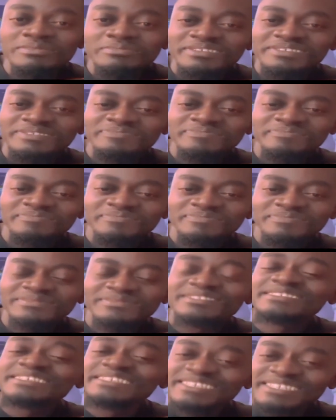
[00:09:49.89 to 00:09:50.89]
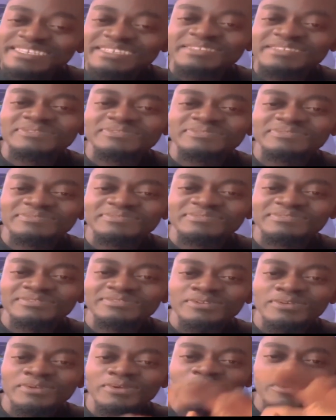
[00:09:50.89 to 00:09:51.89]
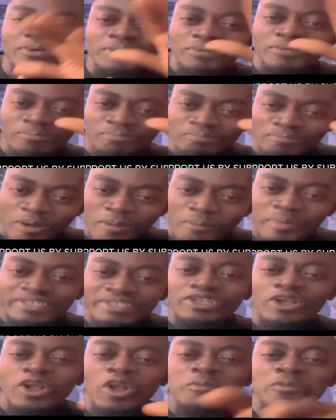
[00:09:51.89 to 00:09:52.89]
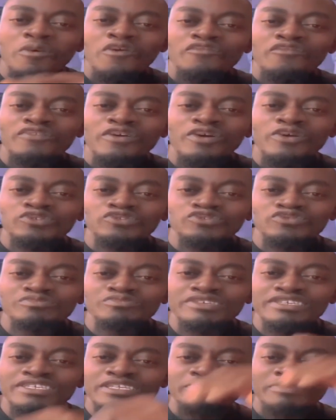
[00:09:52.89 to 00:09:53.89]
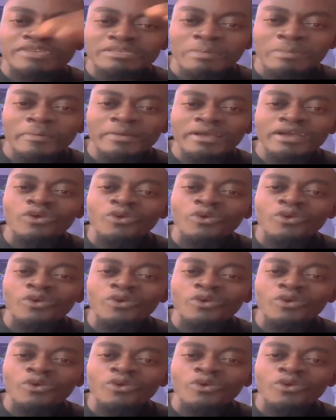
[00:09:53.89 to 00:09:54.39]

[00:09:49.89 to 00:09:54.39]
One person and couple of fowls who mean you, Penny Papa. On found new baby, I was winning the pardon.